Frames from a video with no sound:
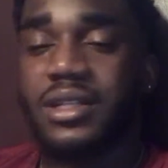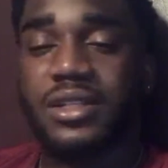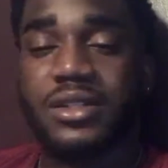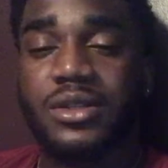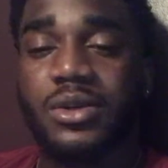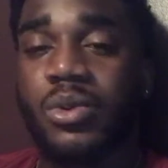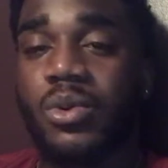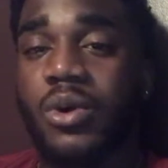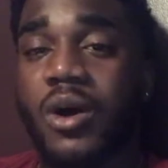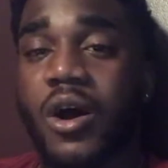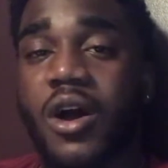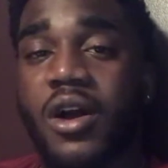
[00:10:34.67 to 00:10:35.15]

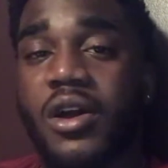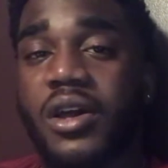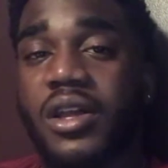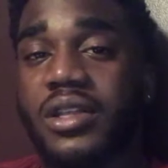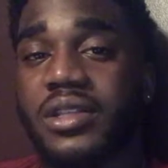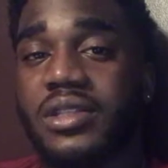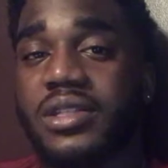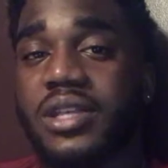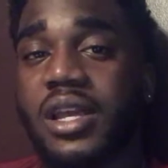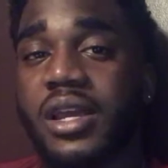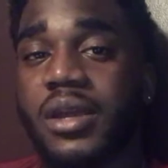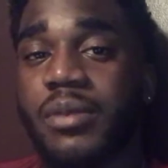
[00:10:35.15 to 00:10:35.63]
walk and
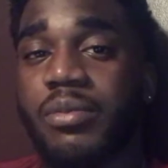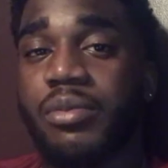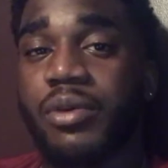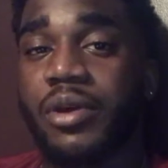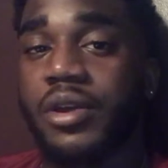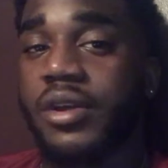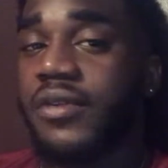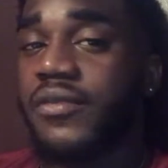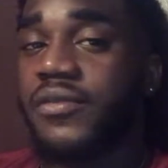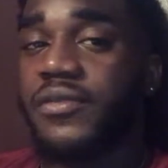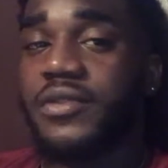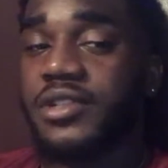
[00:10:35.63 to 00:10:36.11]
take a
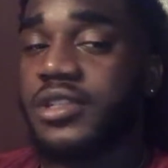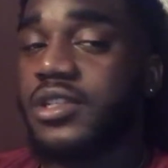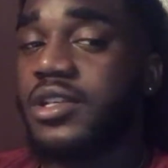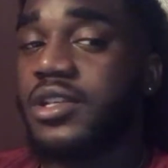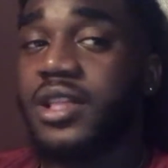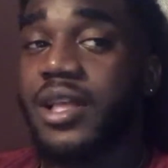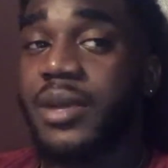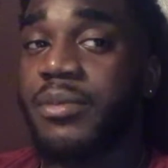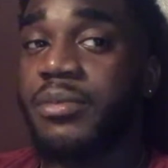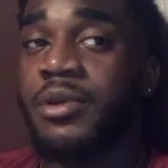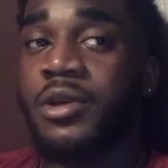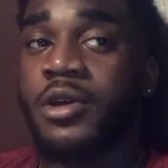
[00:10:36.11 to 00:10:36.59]
breathe. And she
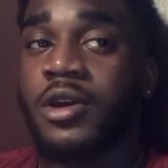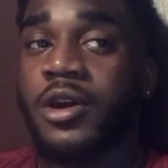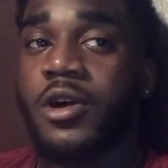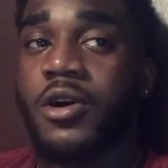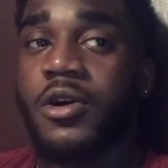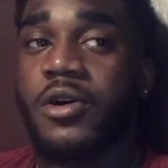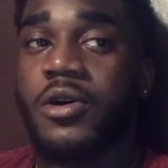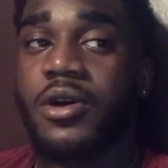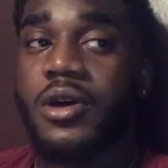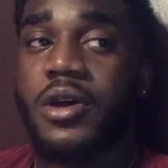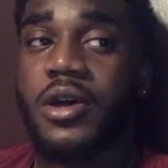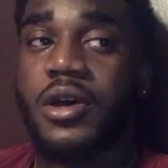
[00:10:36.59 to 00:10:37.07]
let me go,
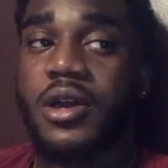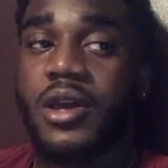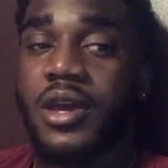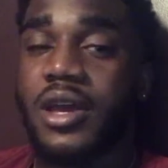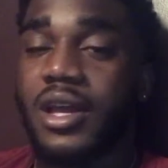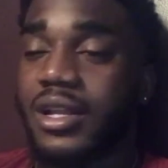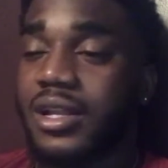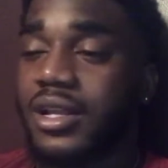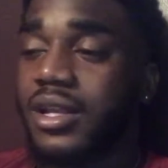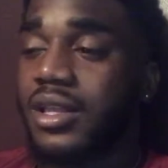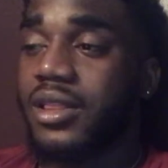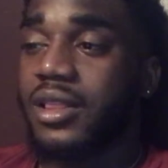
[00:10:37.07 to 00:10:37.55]

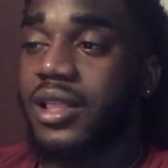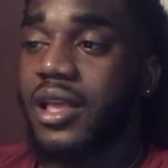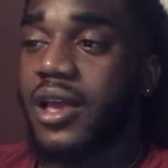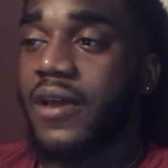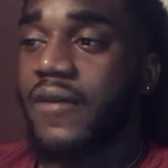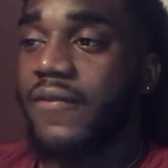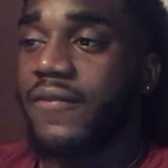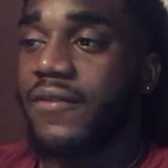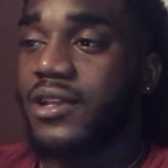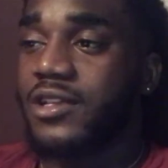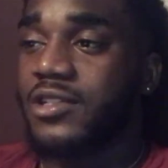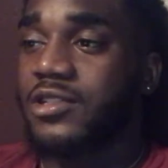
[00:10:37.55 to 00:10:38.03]
and I
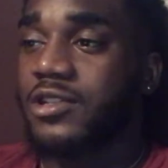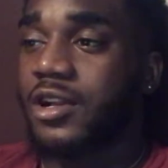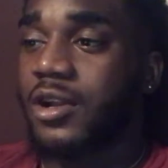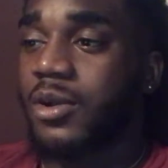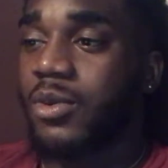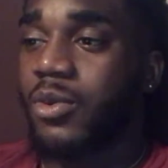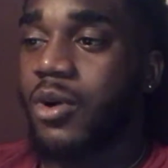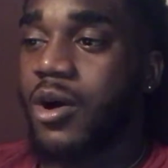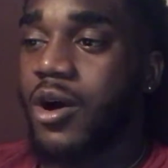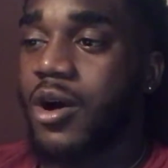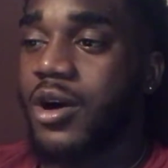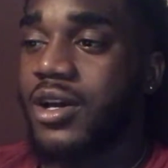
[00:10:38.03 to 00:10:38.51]
left and I started
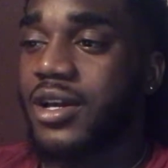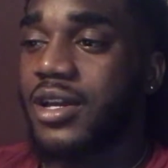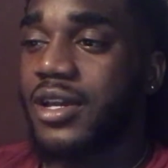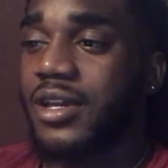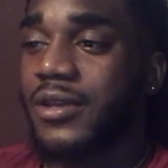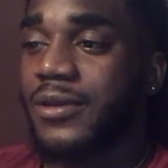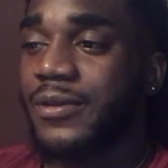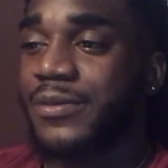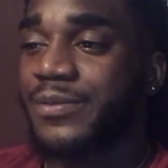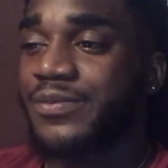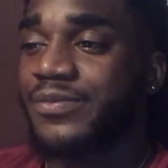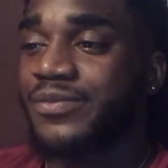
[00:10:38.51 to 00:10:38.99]
walking,
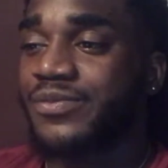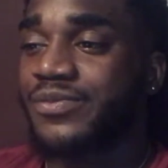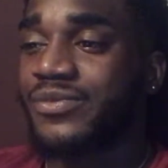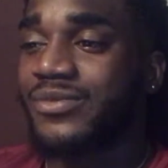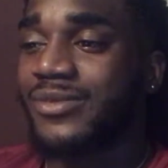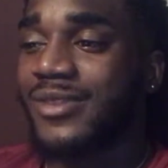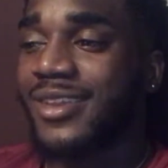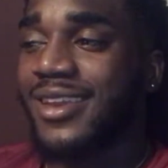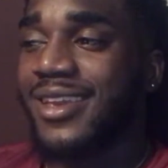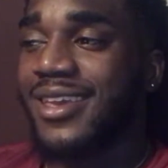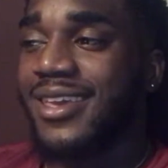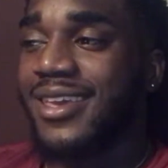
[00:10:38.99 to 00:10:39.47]

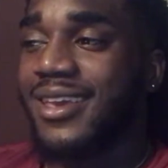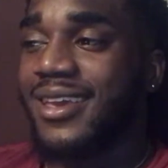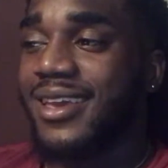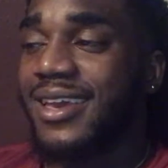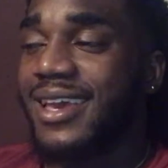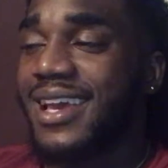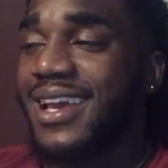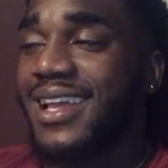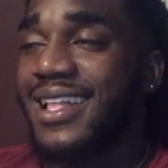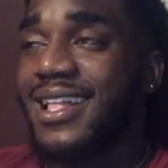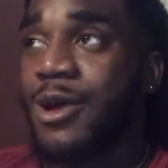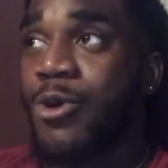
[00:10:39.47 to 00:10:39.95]

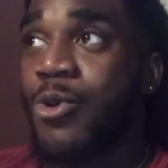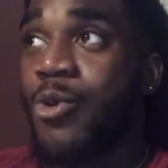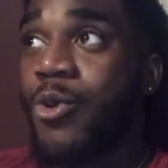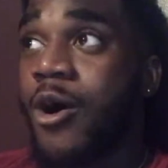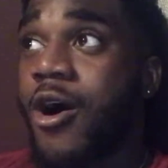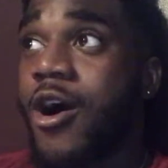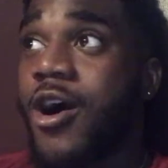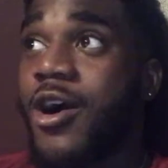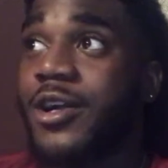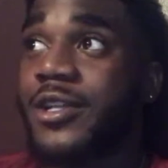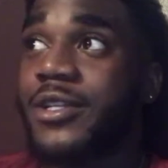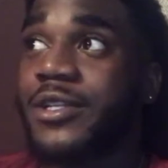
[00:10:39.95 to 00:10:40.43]
and I
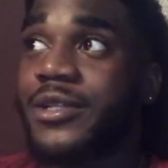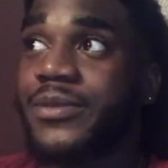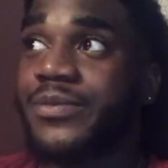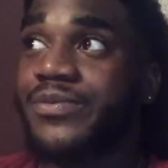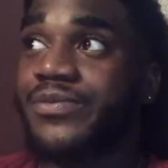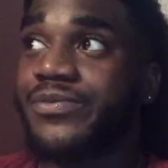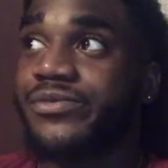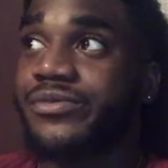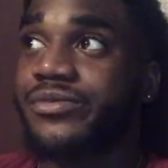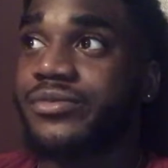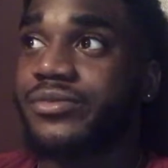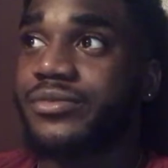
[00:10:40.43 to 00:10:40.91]
walked
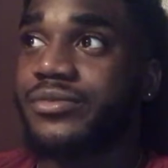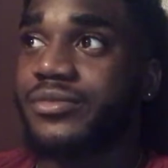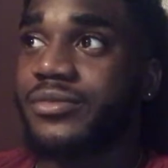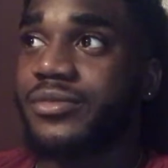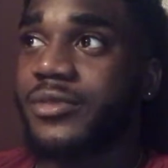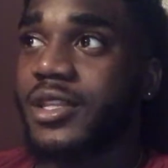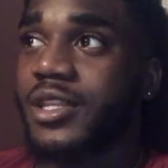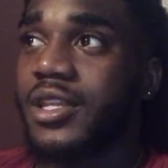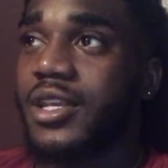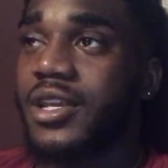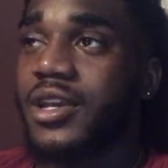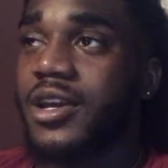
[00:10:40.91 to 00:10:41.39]

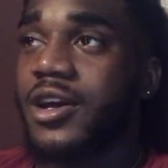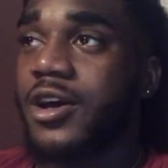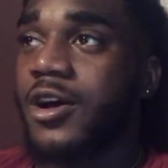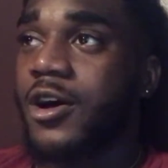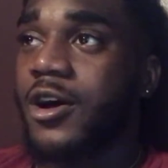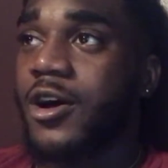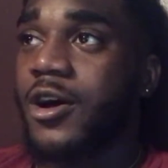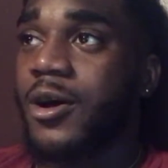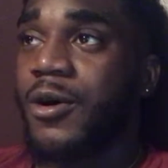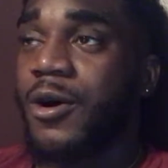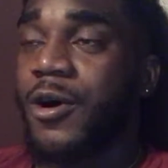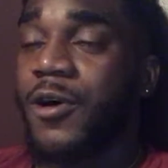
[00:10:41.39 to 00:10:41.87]

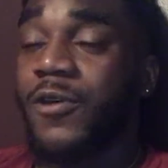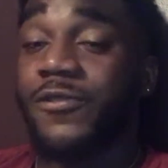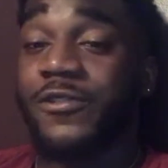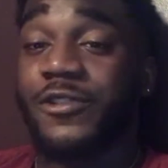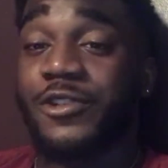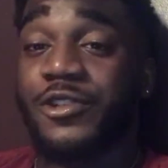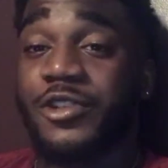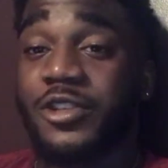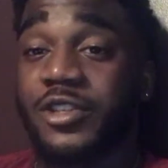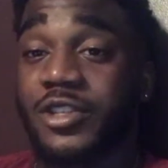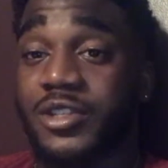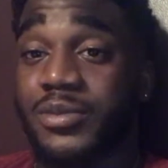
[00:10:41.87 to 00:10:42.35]
over
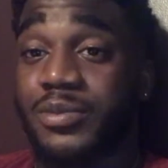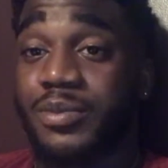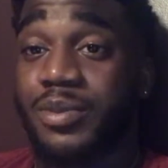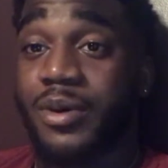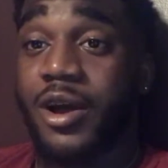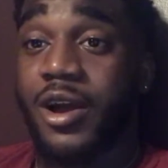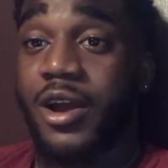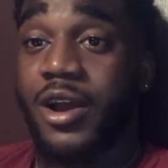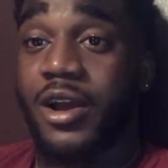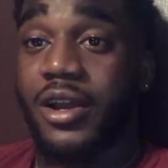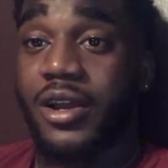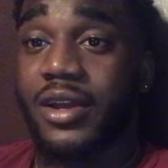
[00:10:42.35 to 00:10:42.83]
to this
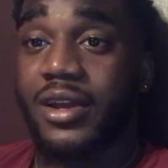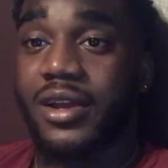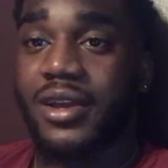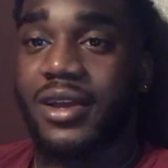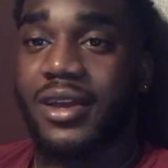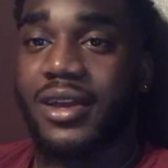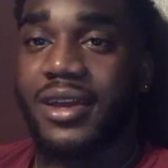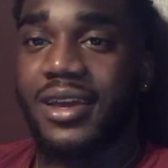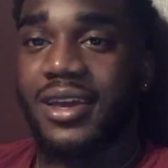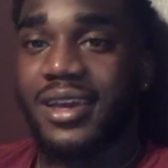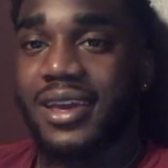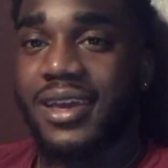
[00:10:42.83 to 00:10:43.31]
park,
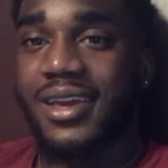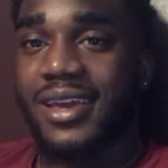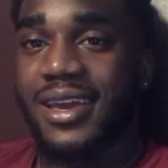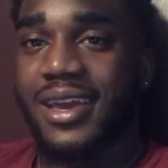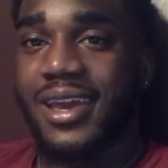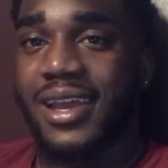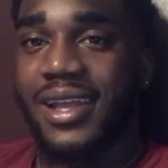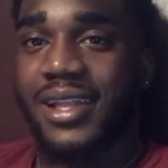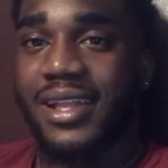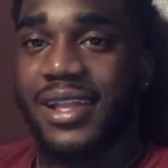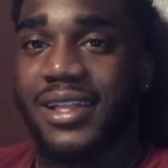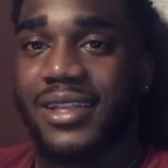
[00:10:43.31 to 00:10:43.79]

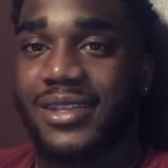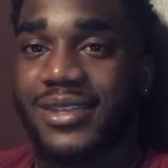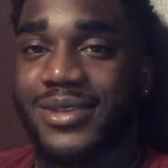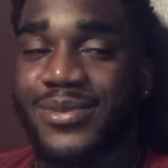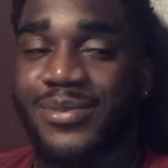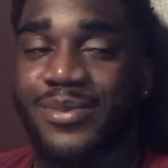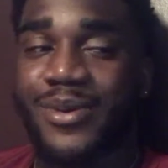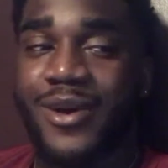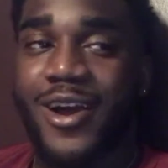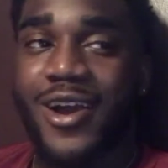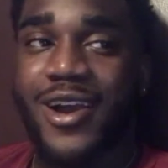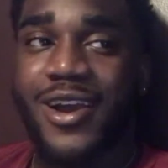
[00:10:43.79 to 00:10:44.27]
and in this
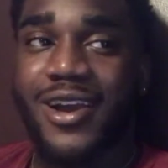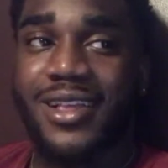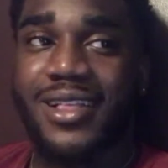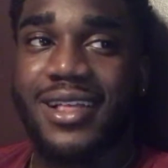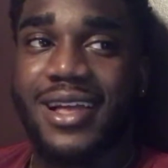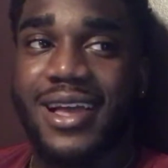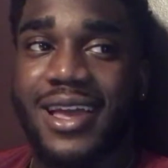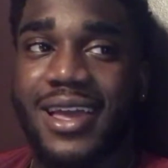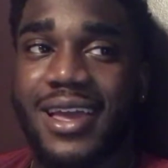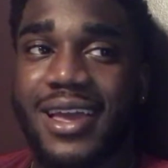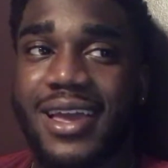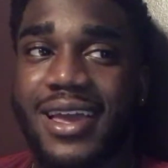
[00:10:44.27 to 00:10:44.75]
park,
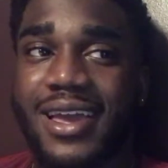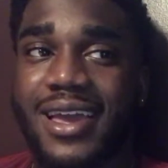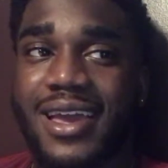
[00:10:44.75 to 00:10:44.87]
like,